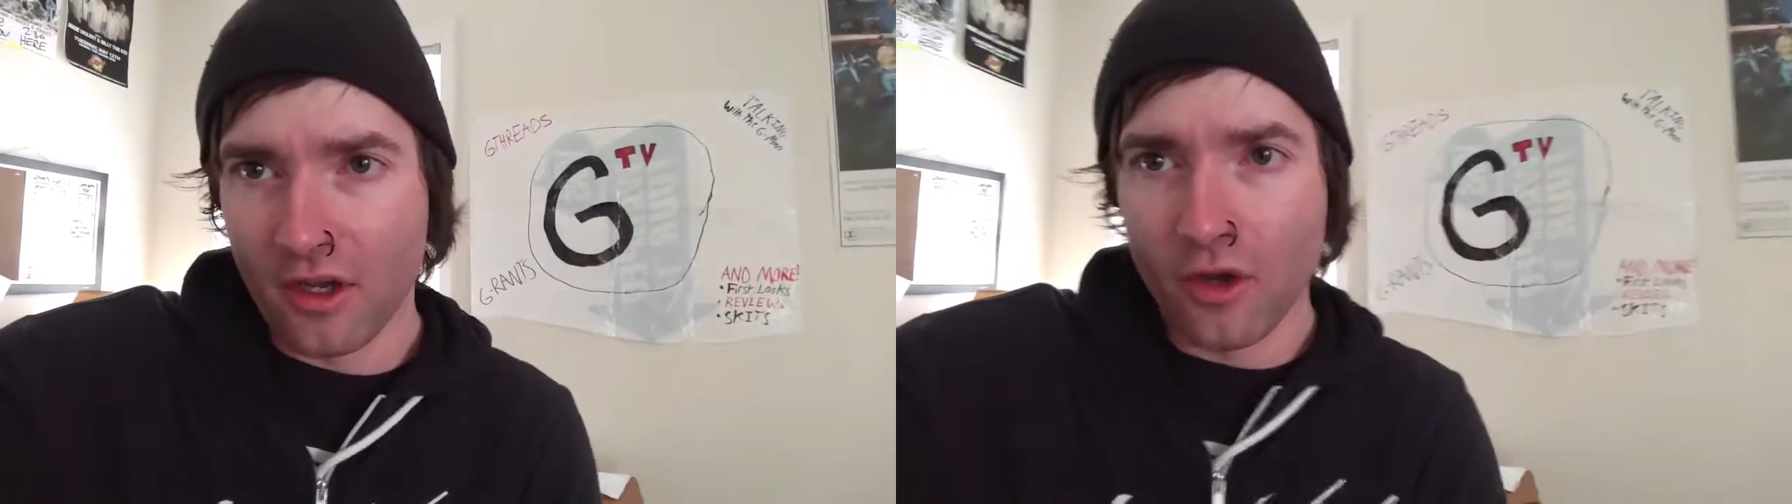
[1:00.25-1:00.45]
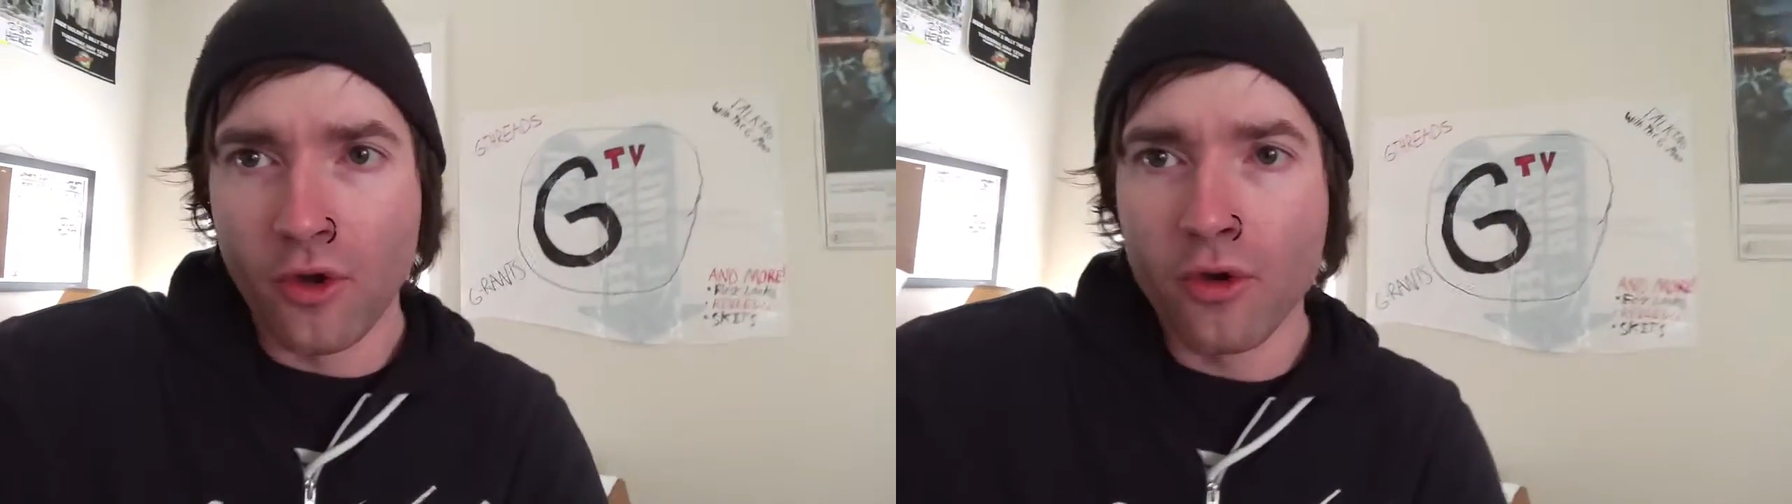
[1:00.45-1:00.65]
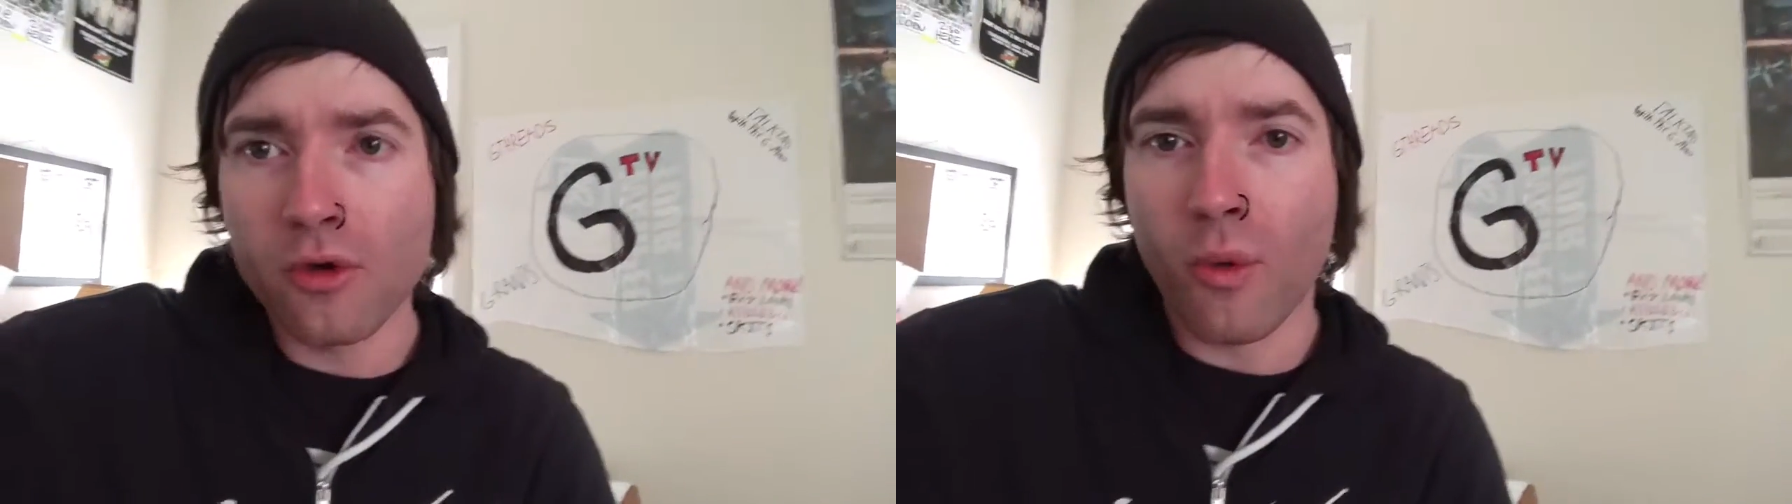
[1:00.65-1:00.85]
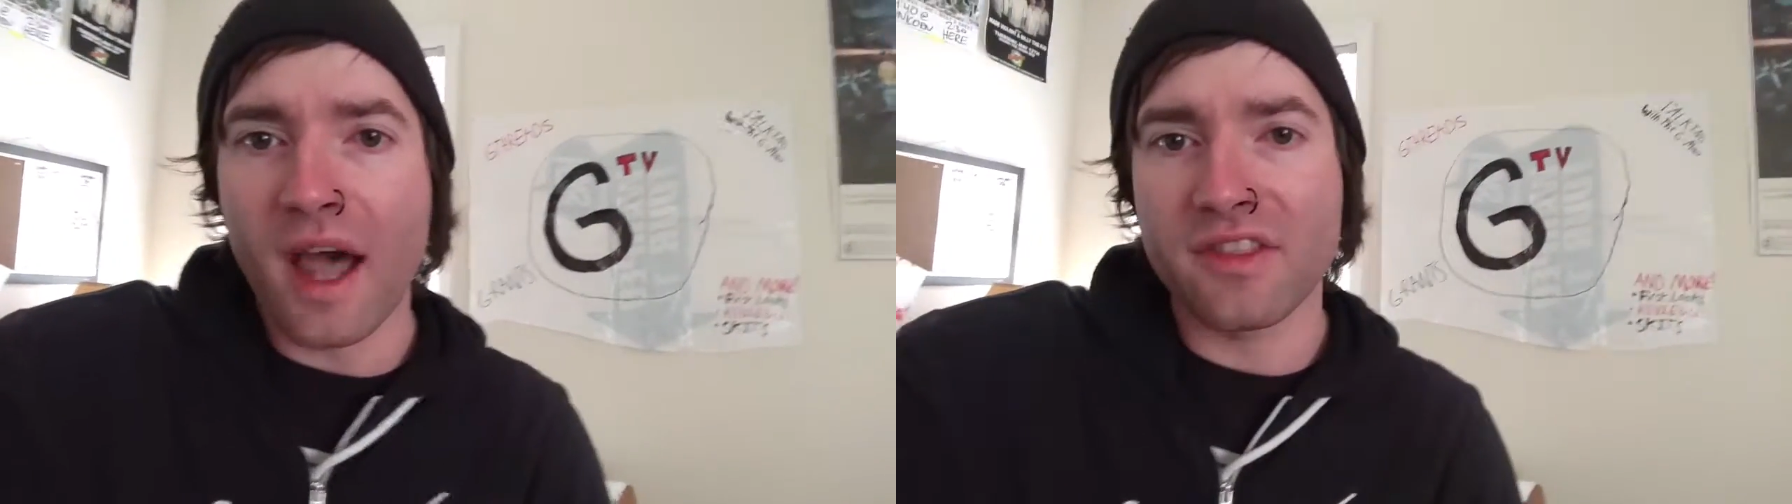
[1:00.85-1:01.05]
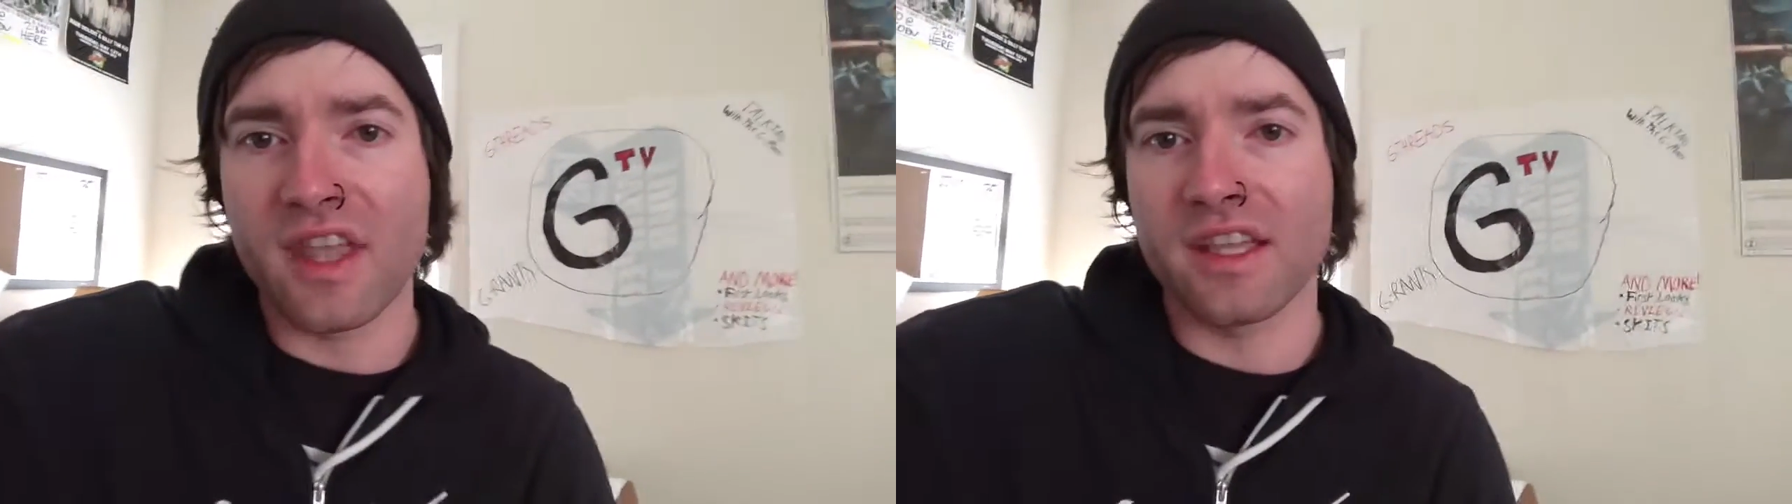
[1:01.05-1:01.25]
Who do
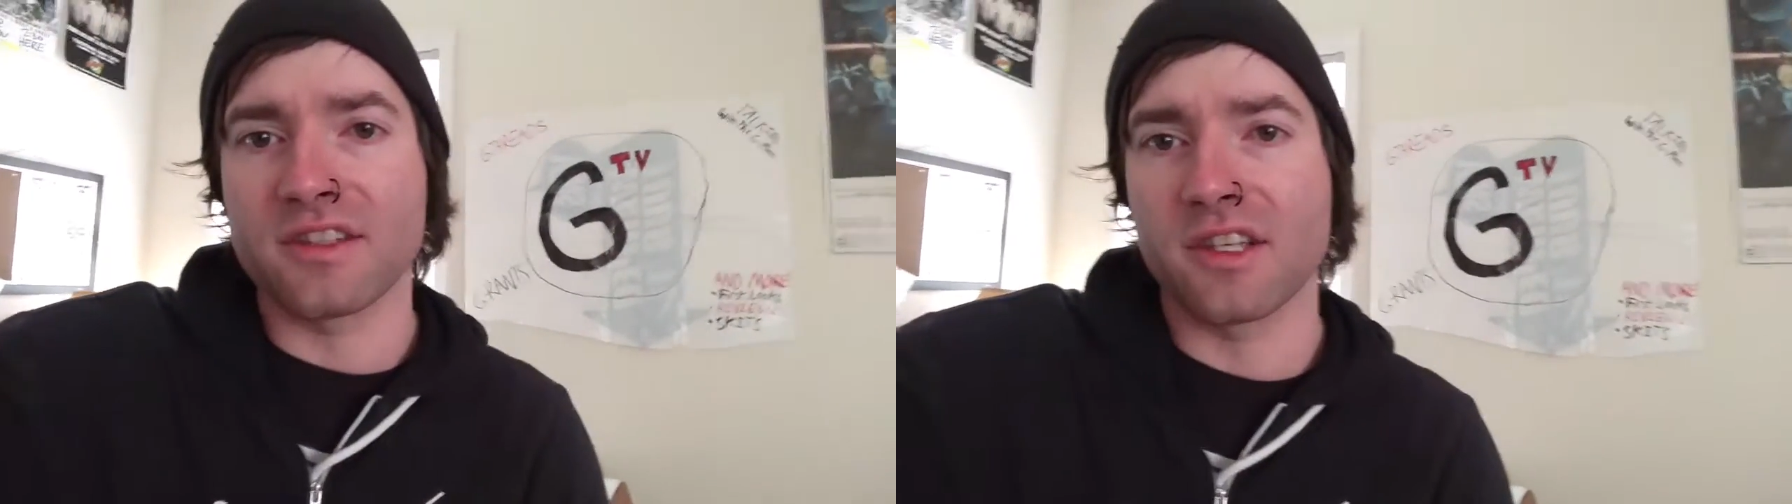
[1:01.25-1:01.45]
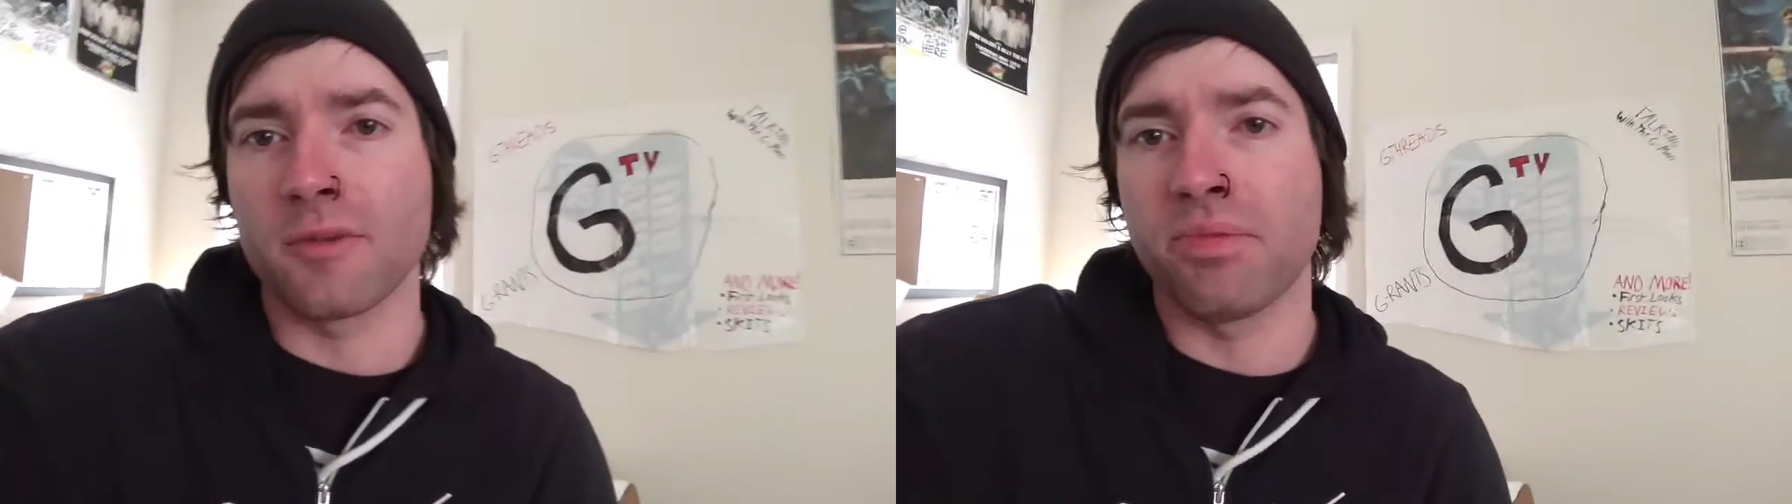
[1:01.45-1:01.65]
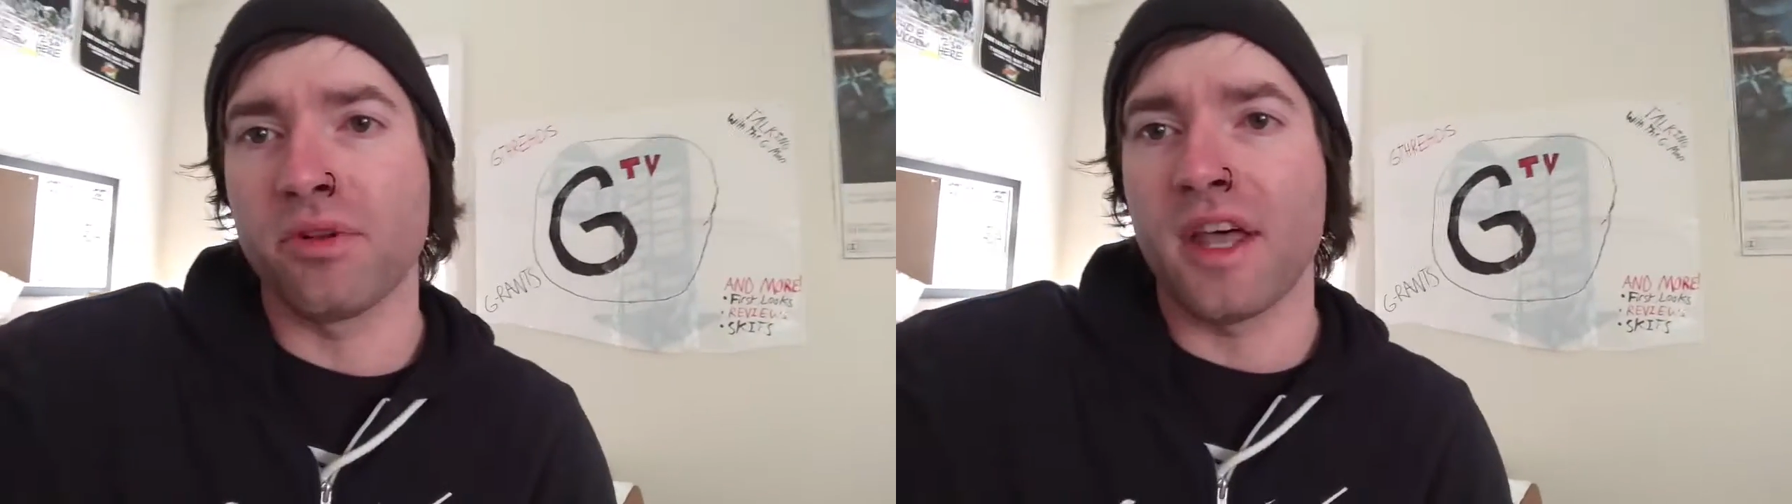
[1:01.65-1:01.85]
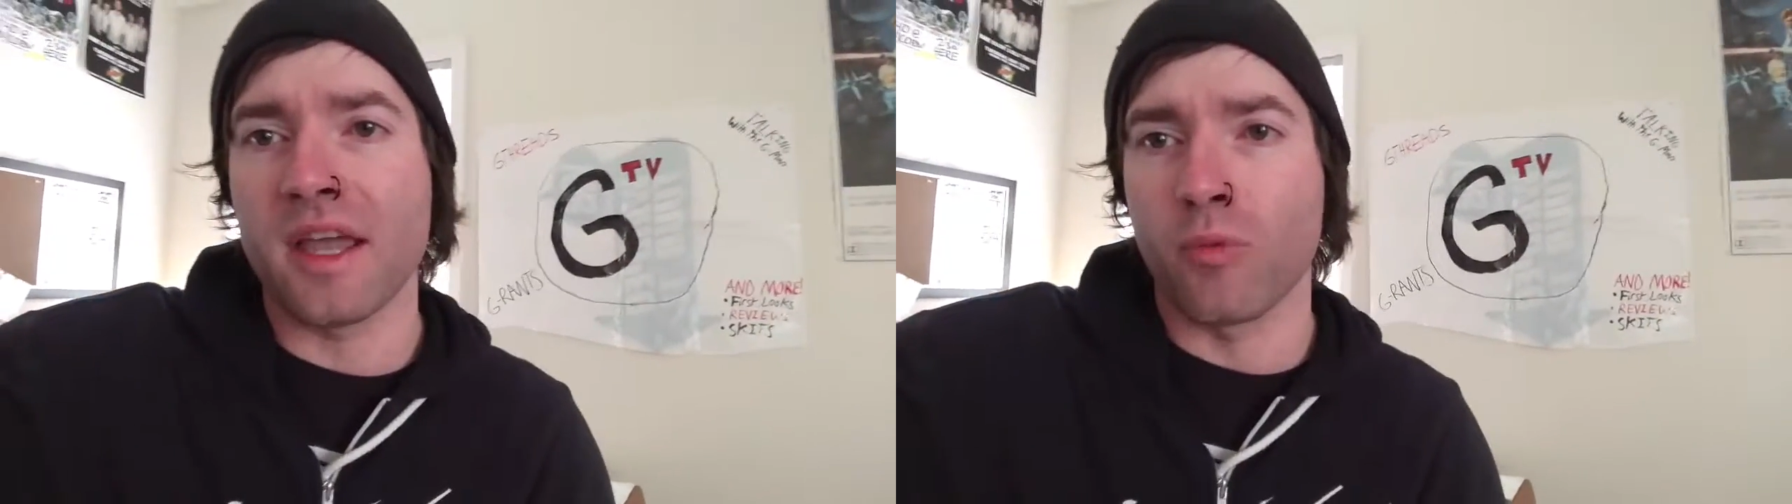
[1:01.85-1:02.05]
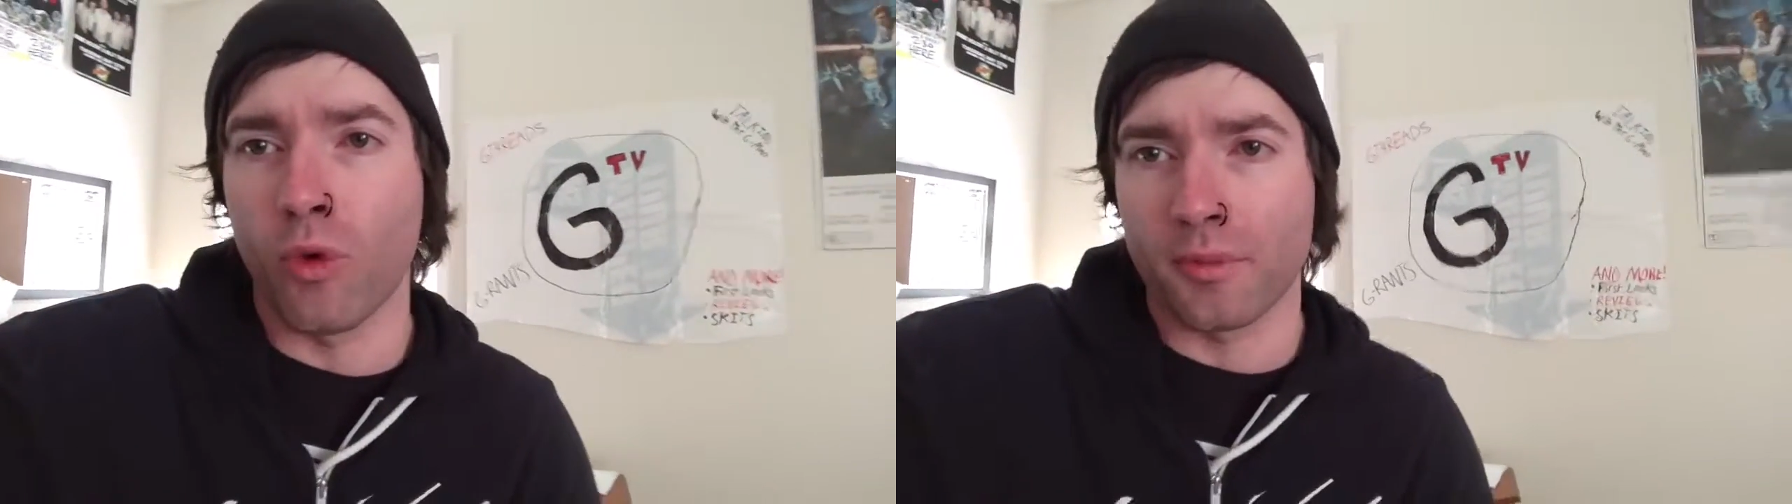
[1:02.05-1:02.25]
I think is going to
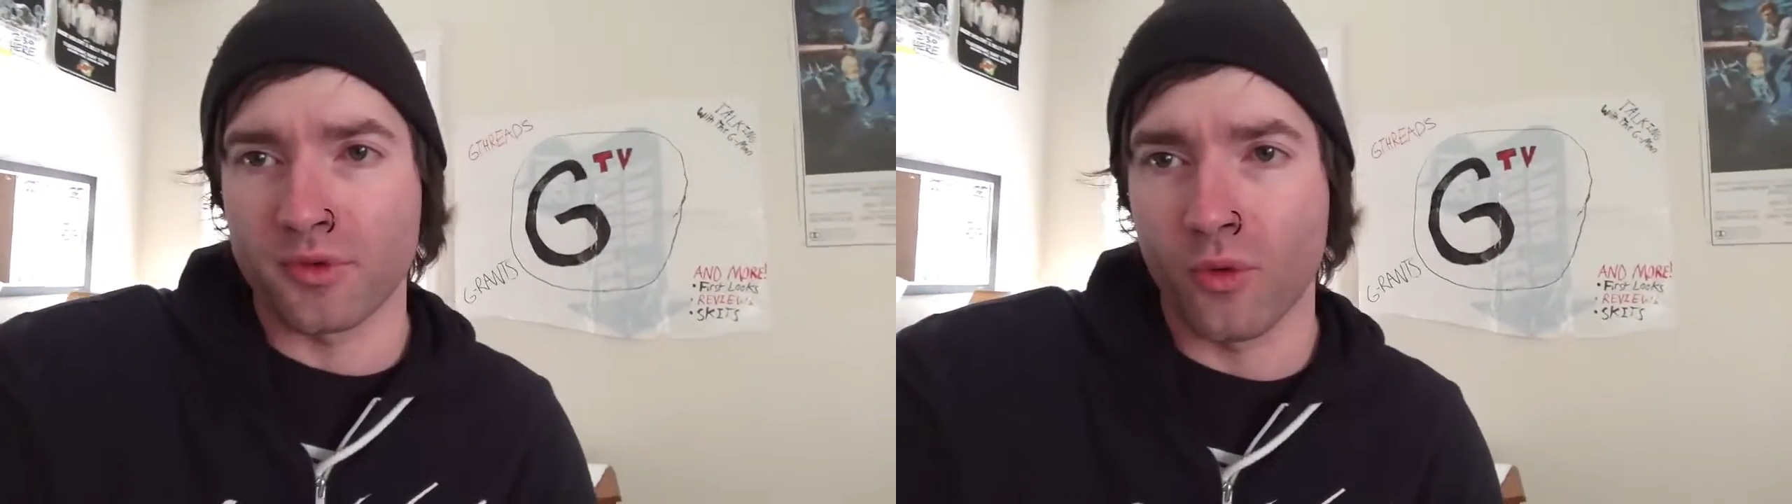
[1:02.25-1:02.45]
play Warped